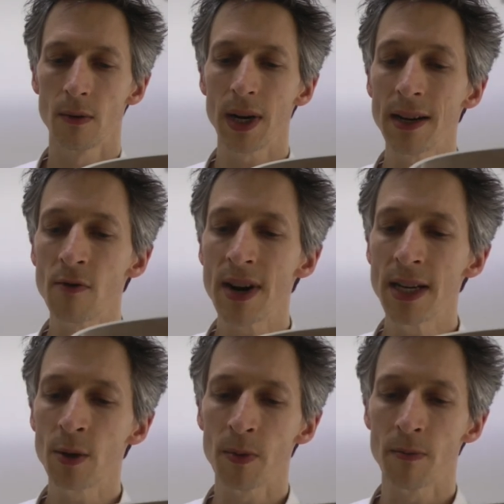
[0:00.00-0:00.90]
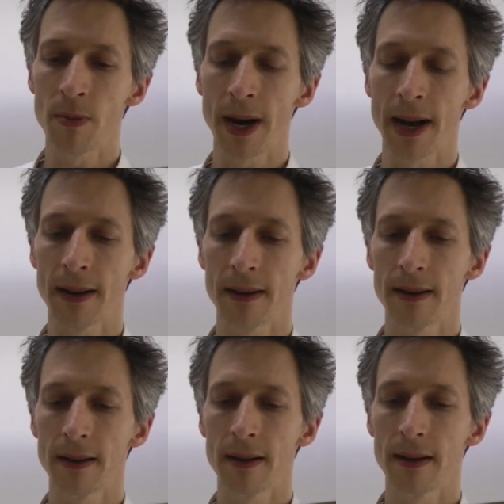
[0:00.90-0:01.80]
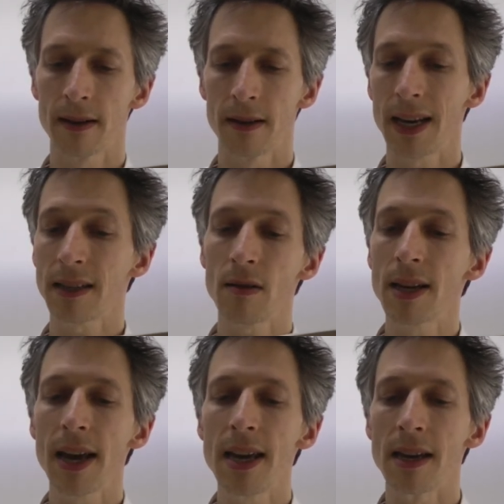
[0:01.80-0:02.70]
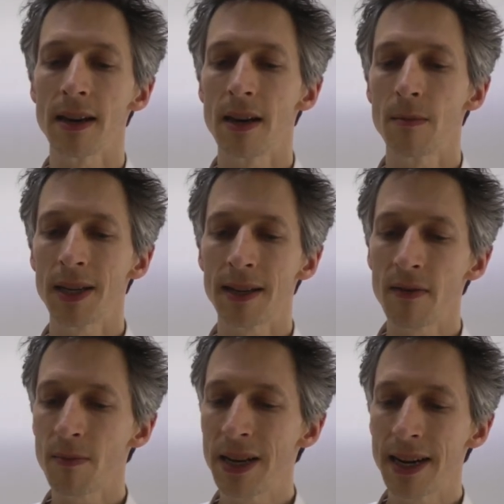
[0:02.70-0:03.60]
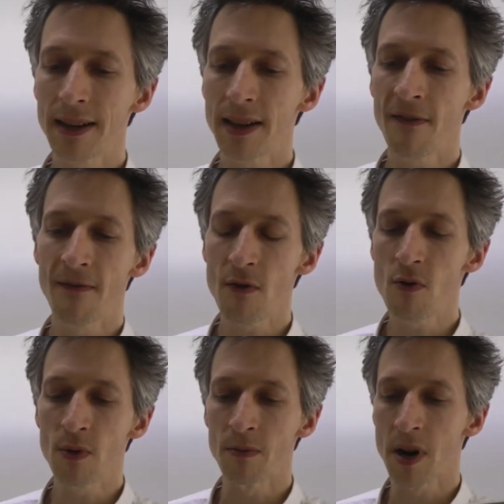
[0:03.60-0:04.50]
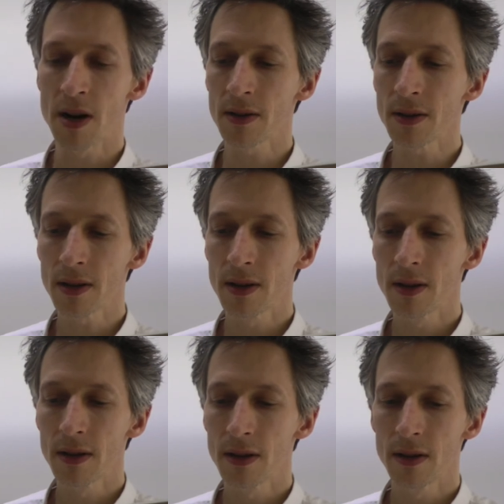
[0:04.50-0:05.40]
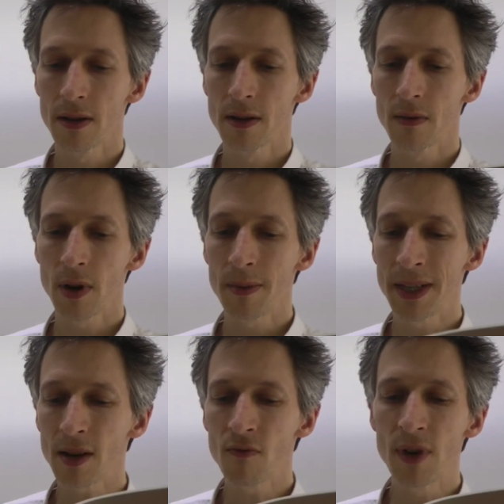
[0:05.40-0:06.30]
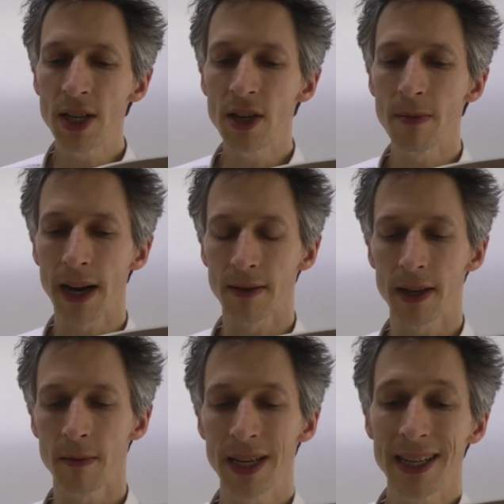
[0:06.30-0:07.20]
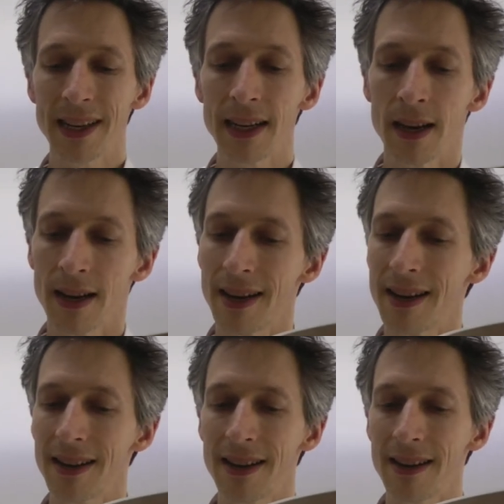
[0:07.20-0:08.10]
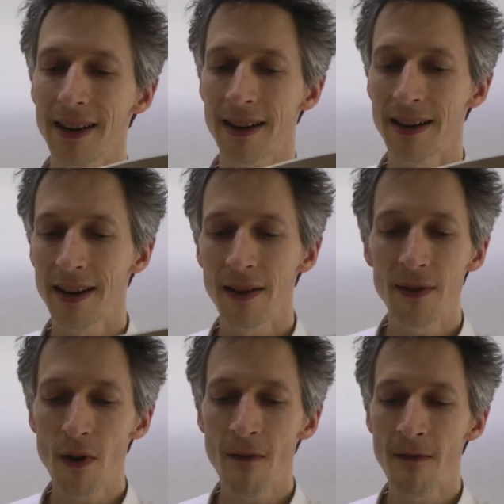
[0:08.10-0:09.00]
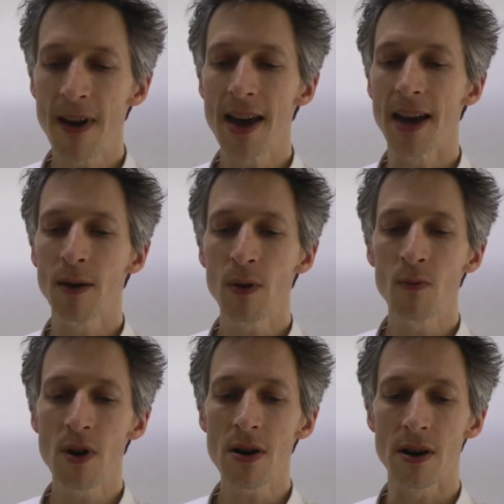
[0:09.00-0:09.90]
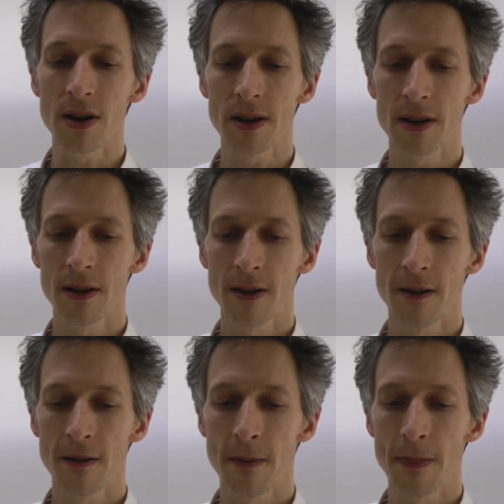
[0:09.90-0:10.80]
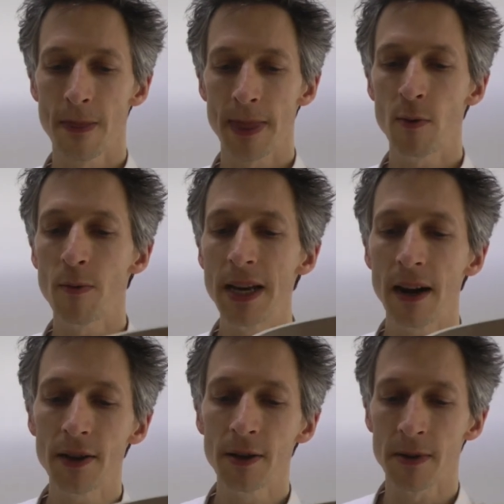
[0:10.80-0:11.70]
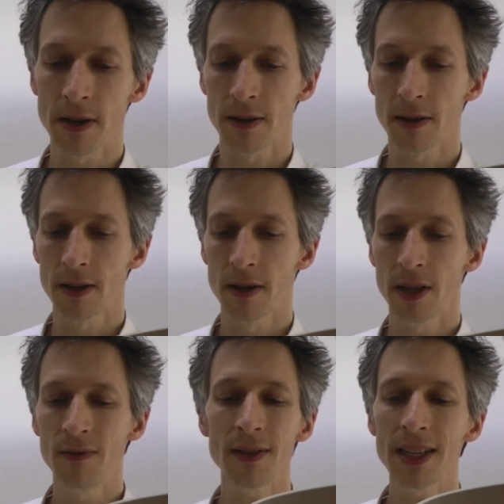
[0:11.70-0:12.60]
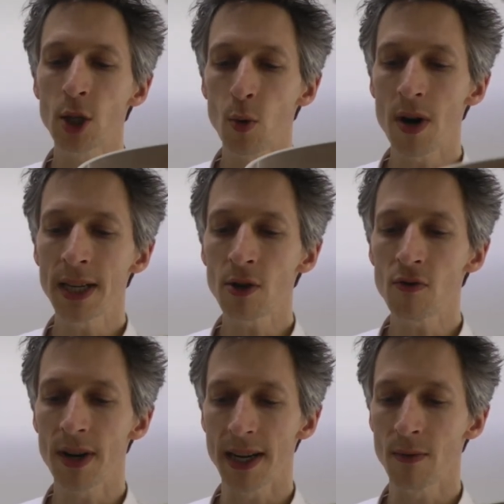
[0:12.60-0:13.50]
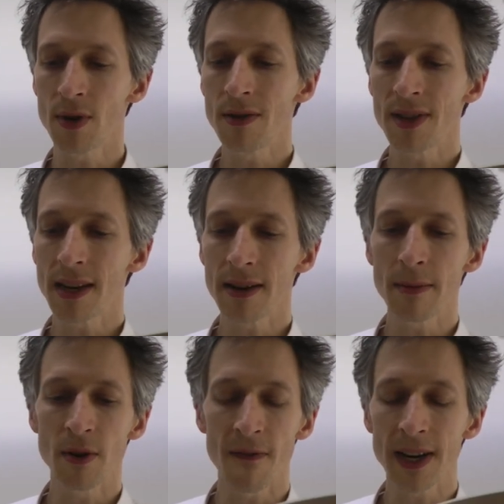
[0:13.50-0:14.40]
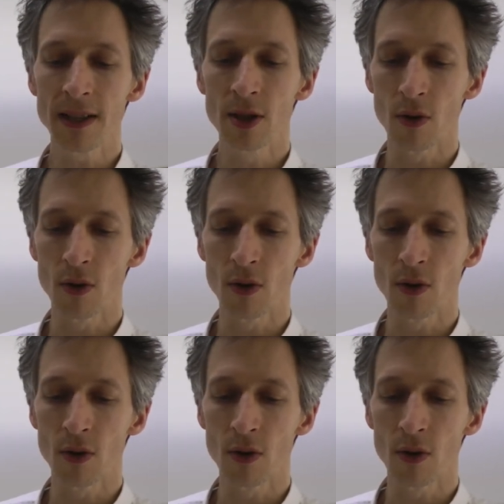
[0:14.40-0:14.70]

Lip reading: "We had an arrangement, Brad." "Yes, okay. But it's never been anything formal, Miles. Why are you being so rigid about it?" "Because if we're not fair, it won't work." "There will be others, Miles. You've done this twice already. What do you think I am, your fucking